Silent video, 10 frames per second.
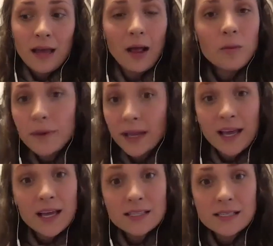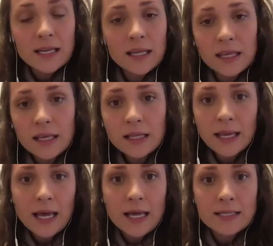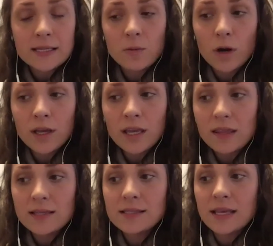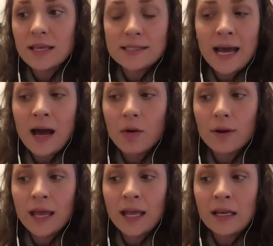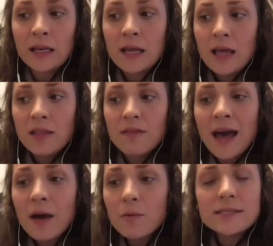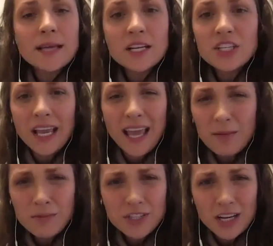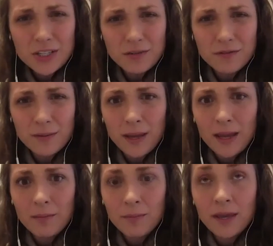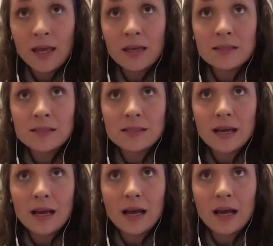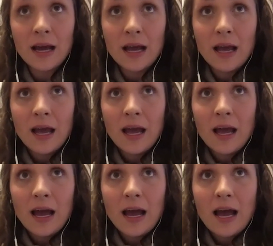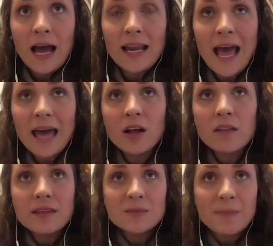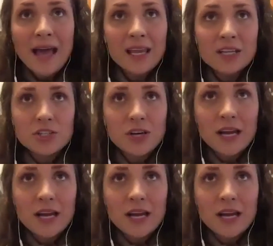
helping us and healing us and working these things out. And that was such a game changer for me because I'd had all this baggage and